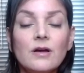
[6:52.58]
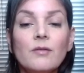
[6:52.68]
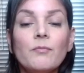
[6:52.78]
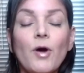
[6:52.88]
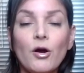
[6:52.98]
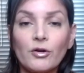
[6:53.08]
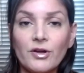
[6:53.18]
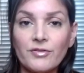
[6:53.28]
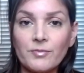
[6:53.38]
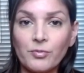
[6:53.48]
part
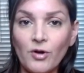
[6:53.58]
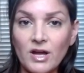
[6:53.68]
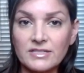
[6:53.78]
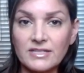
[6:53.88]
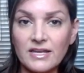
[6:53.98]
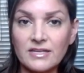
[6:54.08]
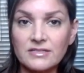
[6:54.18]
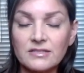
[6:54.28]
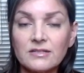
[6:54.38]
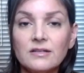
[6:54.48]
of the
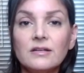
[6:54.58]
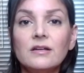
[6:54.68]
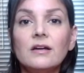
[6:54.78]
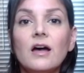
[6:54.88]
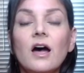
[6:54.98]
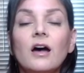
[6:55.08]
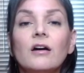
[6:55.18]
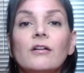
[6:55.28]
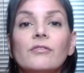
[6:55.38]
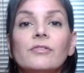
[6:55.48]
process
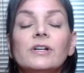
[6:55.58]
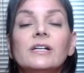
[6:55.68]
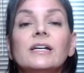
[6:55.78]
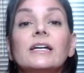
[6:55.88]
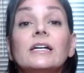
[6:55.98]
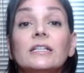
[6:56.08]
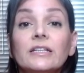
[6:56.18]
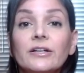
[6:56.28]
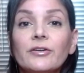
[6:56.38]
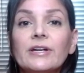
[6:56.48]
of
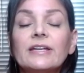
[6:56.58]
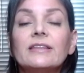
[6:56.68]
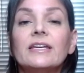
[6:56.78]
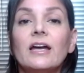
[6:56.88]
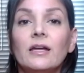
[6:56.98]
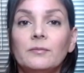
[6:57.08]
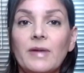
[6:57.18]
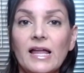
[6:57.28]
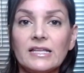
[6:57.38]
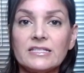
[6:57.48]
clearing the
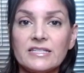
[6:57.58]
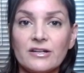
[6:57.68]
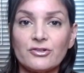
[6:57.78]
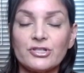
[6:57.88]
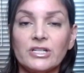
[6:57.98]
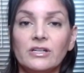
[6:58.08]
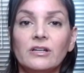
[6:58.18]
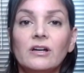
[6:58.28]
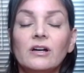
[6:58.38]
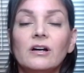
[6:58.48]
unbalanced energy
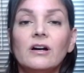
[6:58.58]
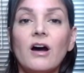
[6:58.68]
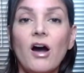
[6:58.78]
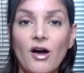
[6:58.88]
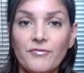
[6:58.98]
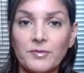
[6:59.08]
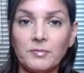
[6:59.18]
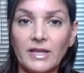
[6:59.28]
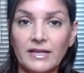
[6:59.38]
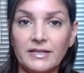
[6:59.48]
off the
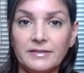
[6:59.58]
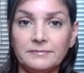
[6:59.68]
planet.